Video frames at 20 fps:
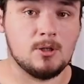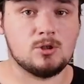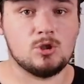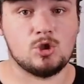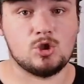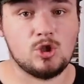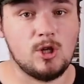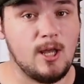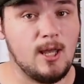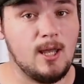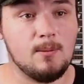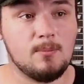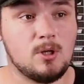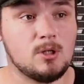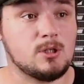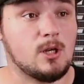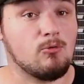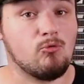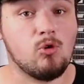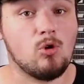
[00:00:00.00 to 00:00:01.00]
it's a shame
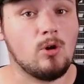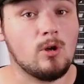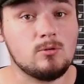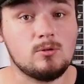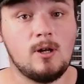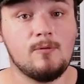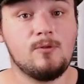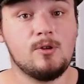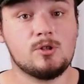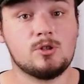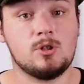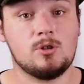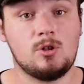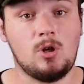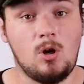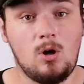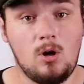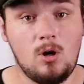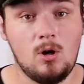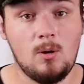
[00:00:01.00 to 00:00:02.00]
because I really love this
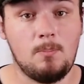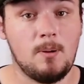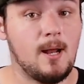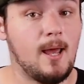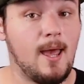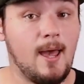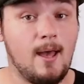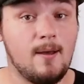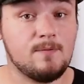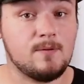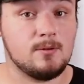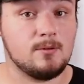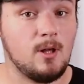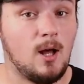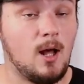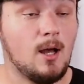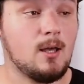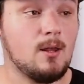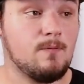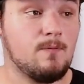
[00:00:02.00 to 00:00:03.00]
guitar, but I have to
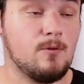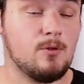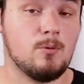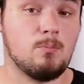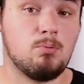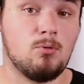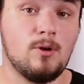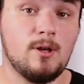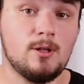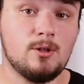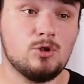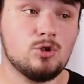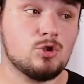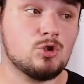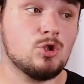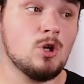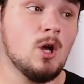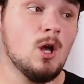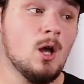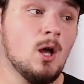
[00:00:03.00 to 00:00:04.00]
dock it for the
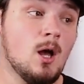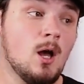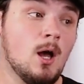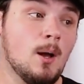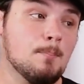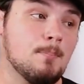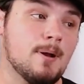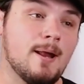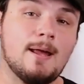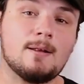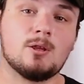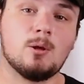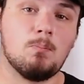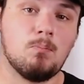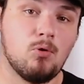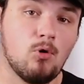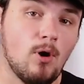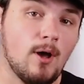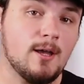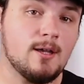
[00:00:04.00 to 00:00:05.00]
bridge. But at the
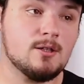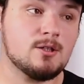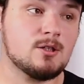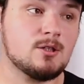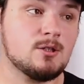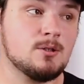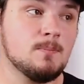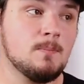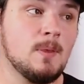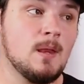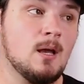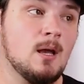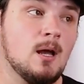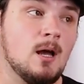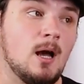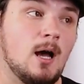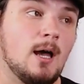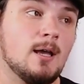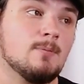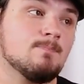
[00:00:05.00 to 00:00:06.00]
price,
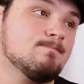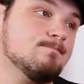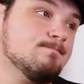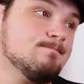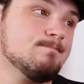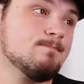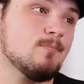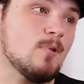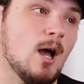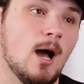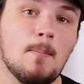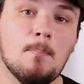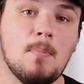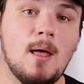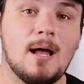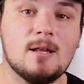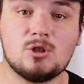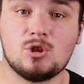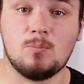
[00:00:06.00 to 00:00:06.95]
I'm not